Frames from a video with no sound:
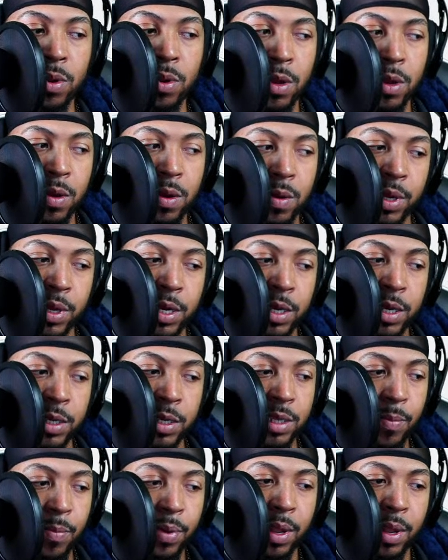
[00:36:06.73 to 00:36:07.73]
because
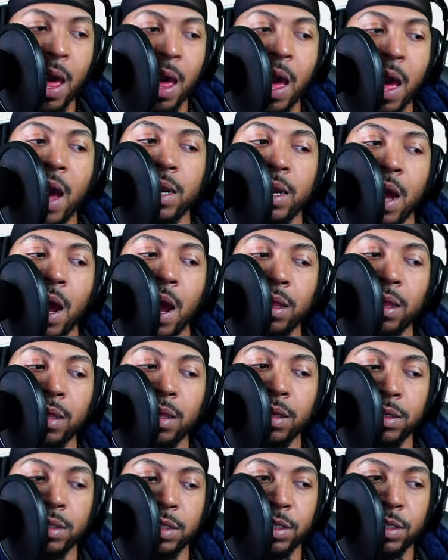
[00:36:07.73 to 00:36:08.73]
applied
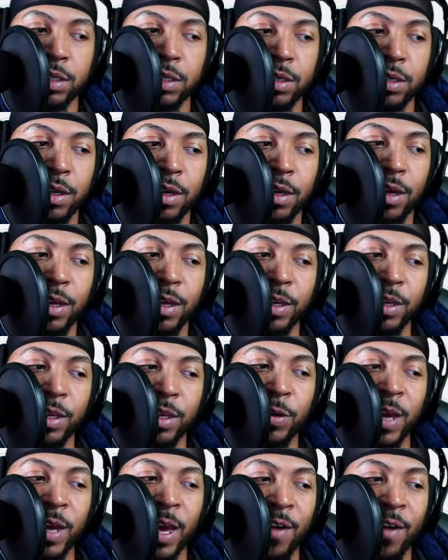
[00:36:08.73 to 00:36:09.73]
knowledge, you
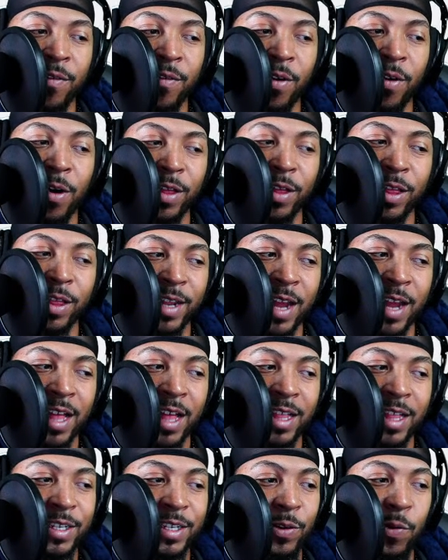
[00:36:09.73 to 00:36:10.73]
can have all the
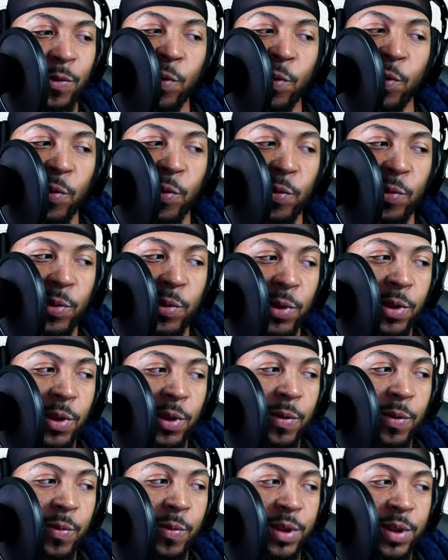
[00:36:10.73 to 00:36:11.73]
knowledge in the world,
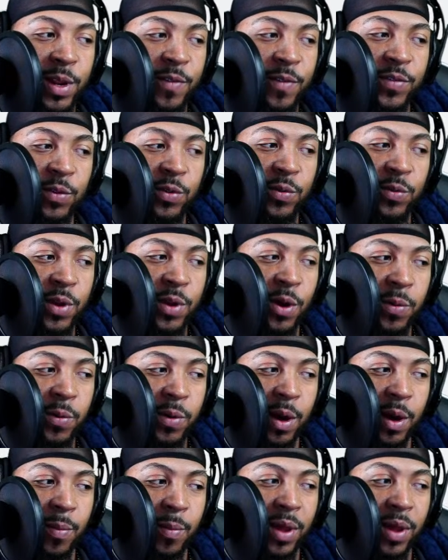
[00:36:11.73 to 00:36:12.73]
but if you don't
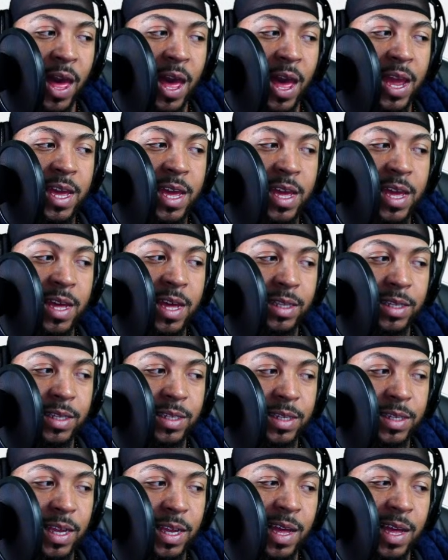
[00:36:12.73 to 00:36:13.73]
apply it,
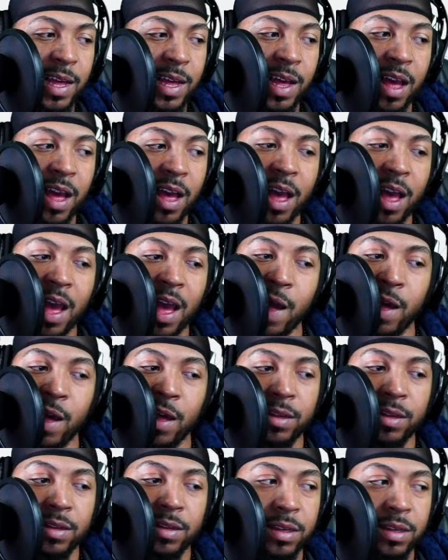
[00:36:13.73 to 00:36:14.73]

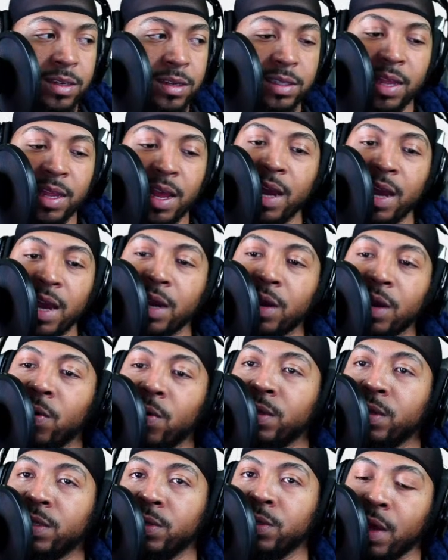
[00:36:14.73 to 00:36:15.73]
it's not going
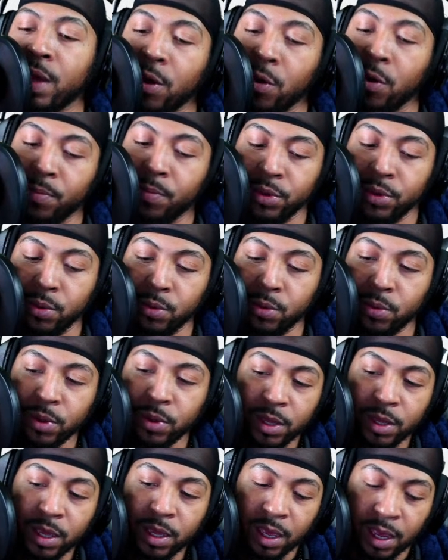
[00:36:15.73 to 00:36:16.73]
to help you,
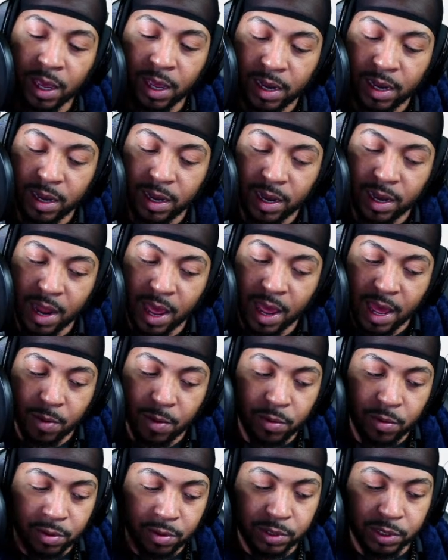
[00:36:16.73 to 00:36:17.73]
and that
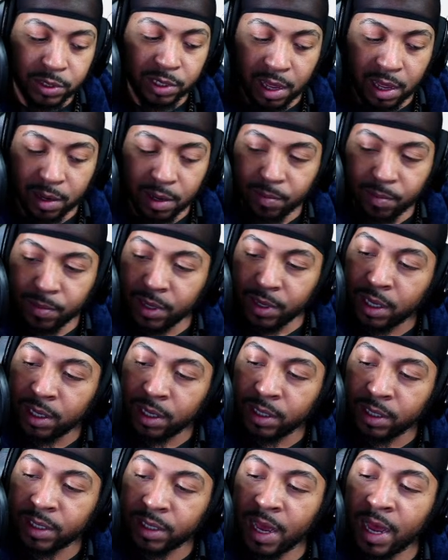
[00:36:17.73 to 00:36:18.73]
will suck,
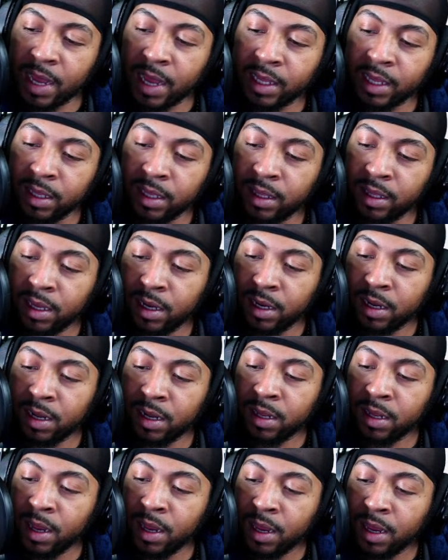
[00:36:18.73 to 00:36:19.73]
because at the end of the
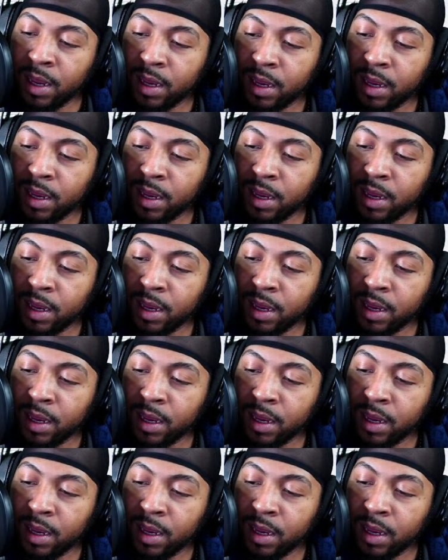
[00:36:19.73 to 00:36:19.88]
day,